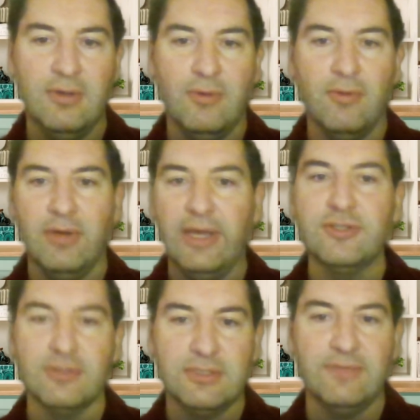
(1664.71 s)
or
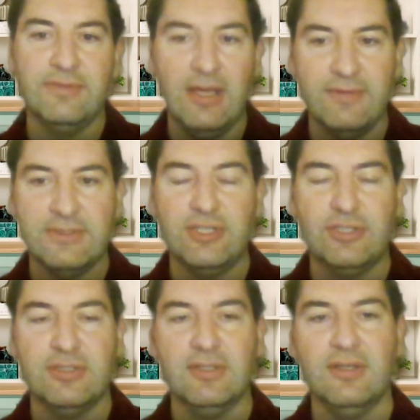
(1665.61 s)
angels if they have
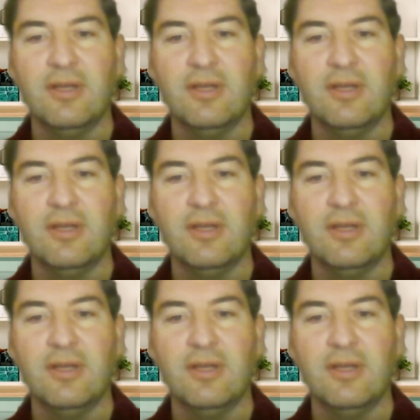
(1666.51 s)
such a